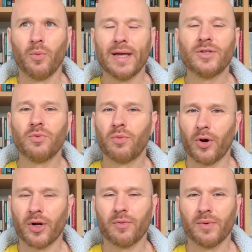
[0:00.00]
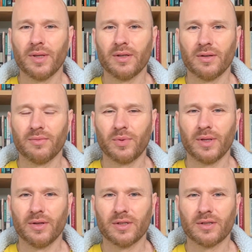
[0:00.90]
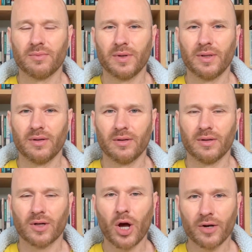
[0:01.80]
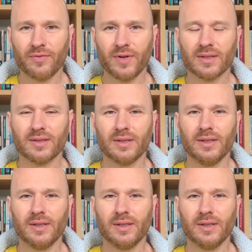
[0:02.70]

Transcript: way to work with the conflict